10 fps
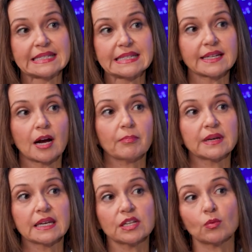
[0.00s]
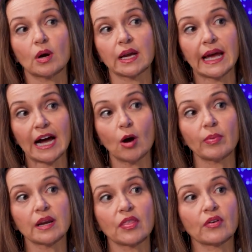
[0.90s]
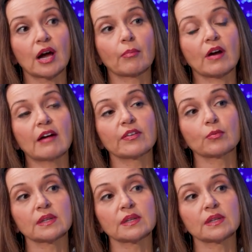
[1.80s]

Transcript: IT company and you want to help another nonprofit